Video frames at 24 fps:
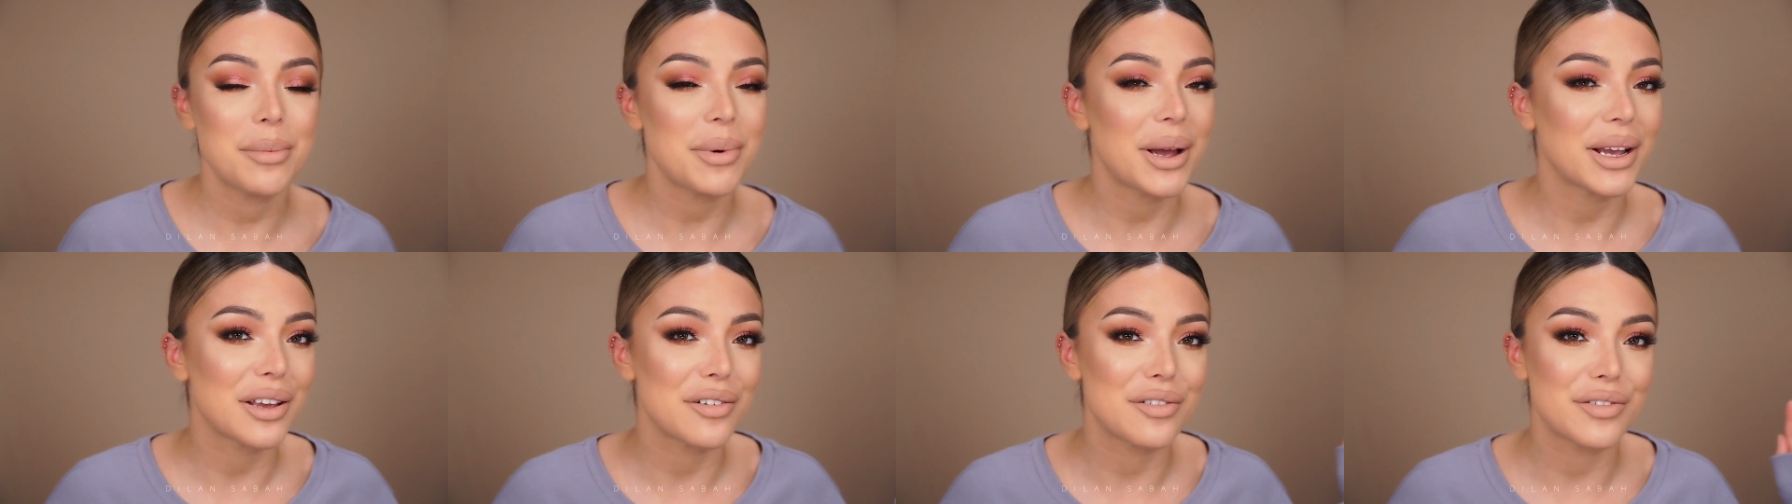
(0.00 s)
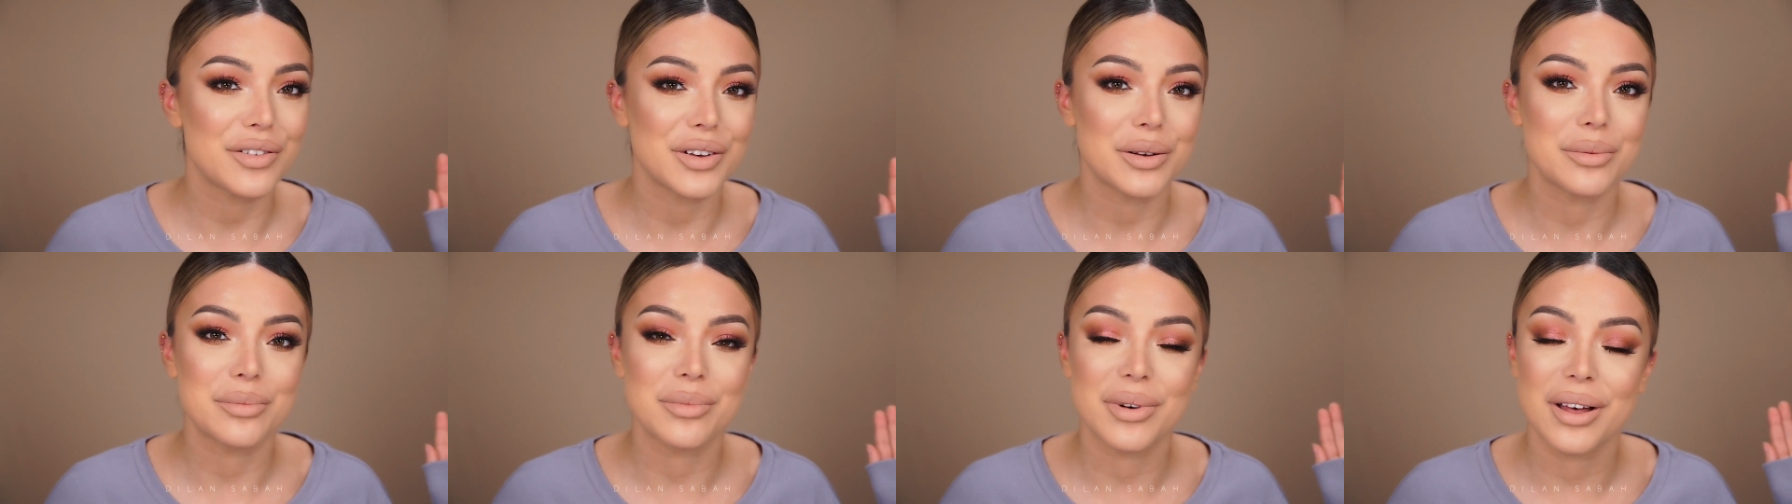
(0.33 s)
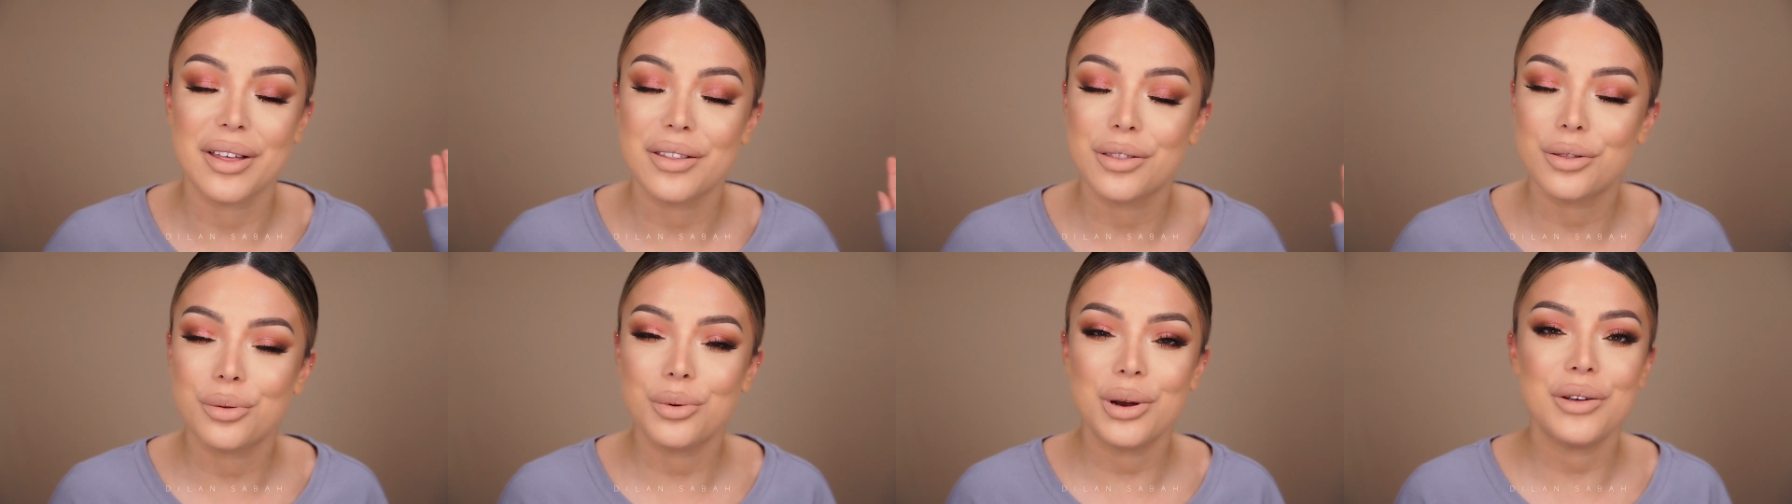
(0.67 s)
I can film
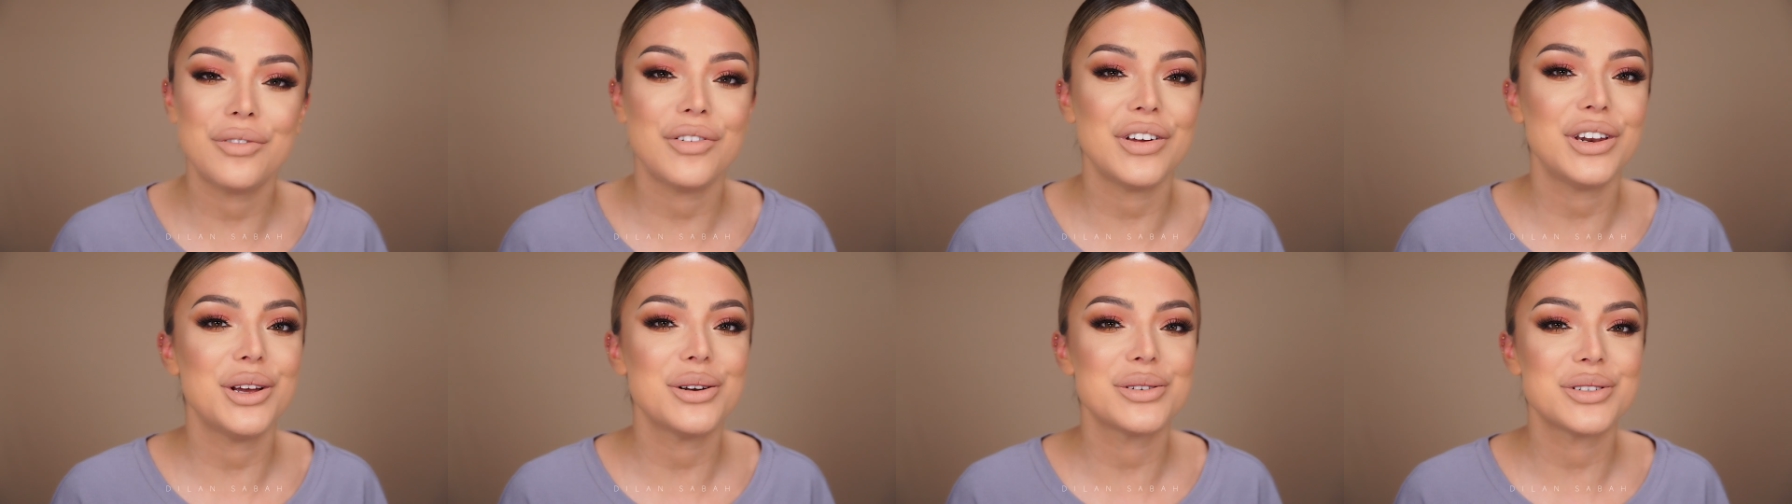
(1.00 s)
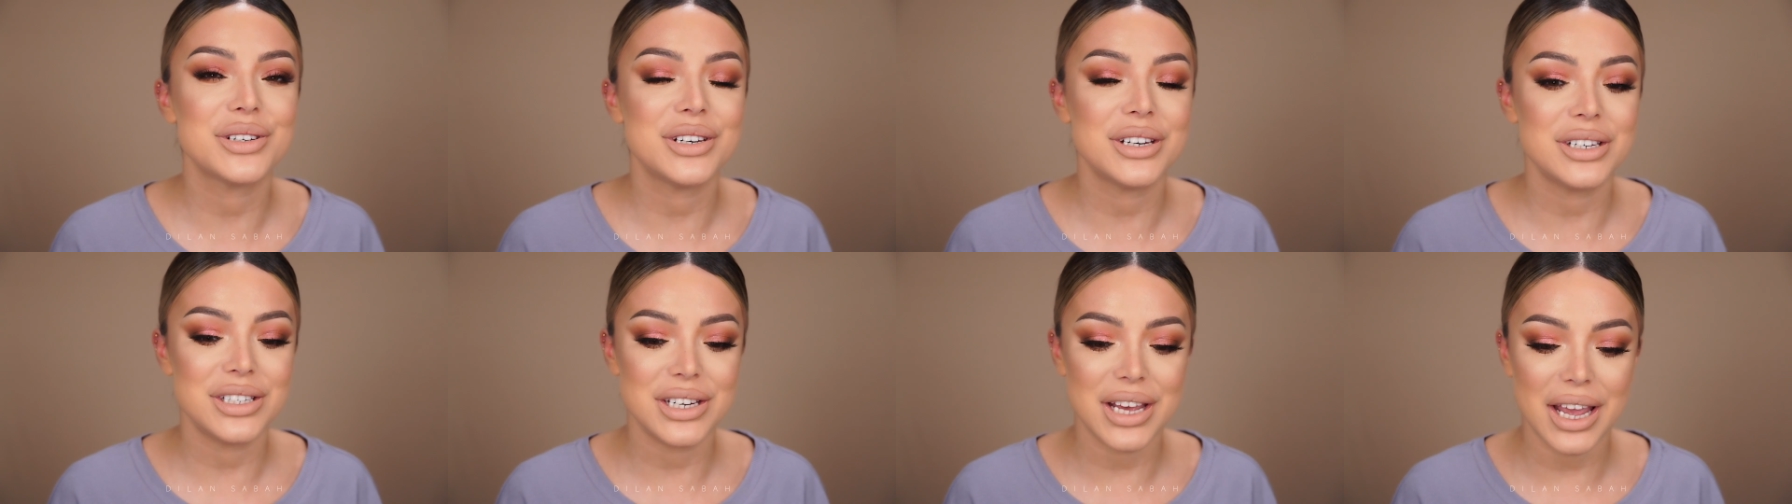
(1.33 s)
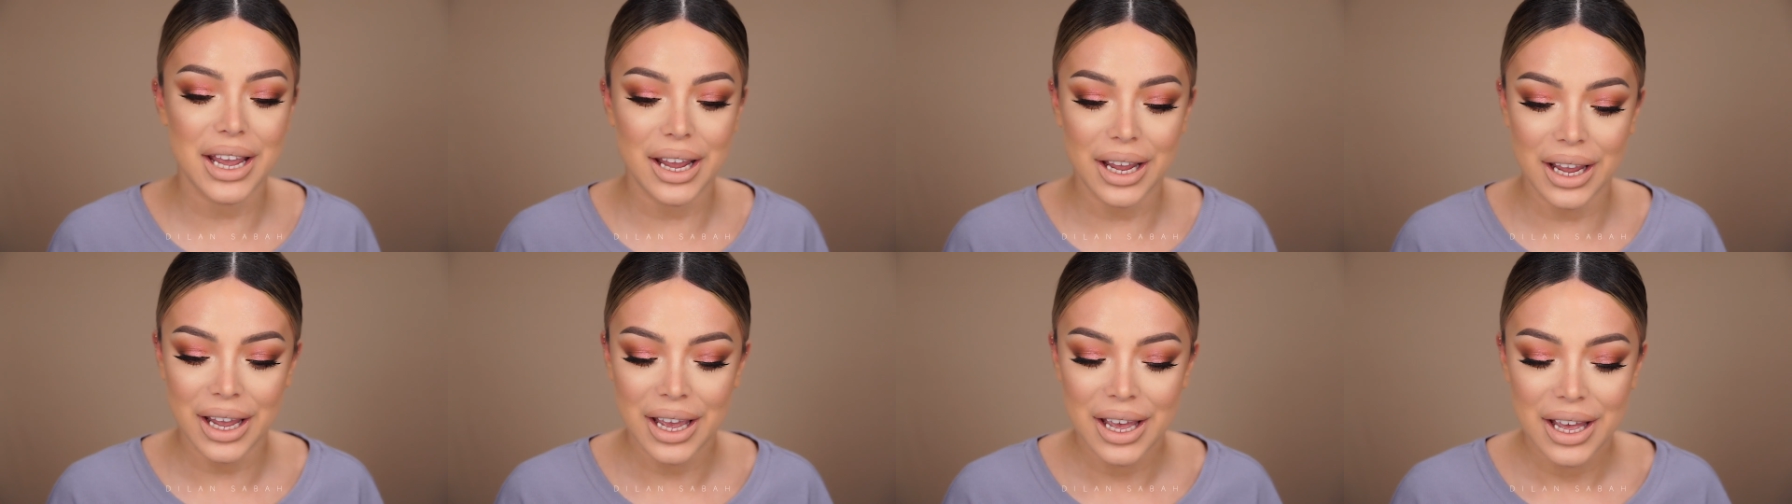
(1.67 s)
3 videos in a
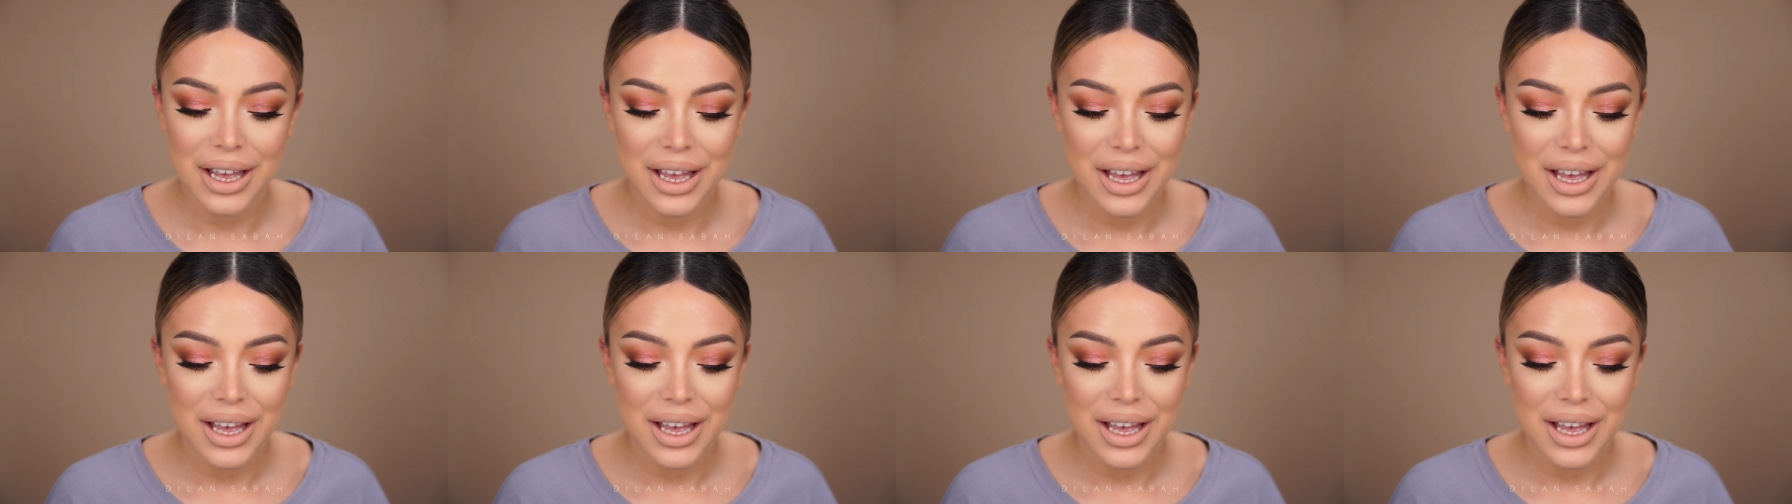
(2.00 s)
day.